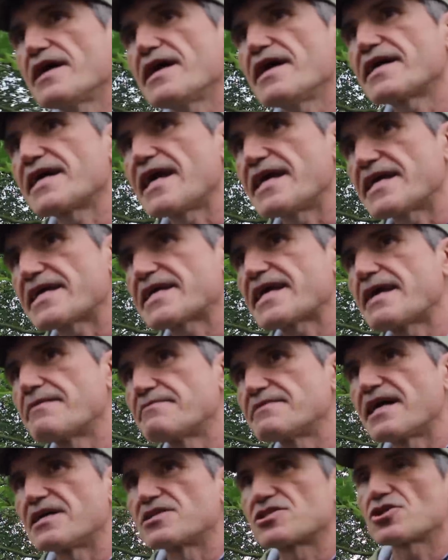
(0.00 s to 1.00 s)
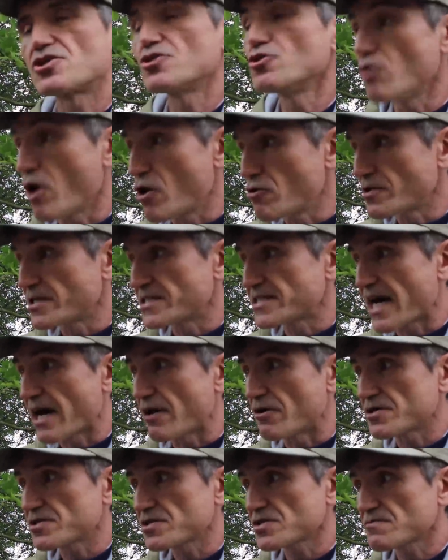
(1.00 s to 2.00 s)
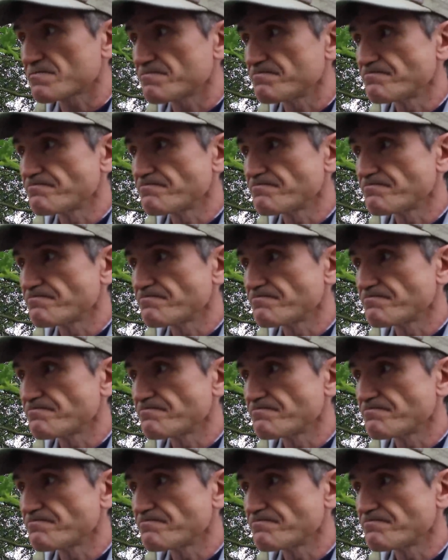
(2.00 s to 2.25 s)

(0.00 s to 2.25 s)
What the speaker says: again it came down to who owned the towers,